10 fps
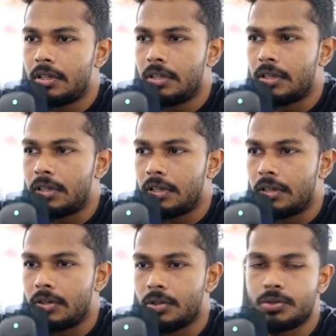
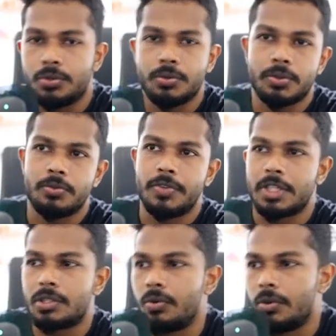go through VS
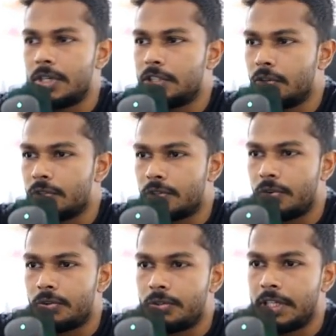Code source
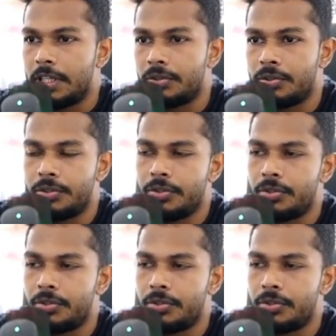code in order to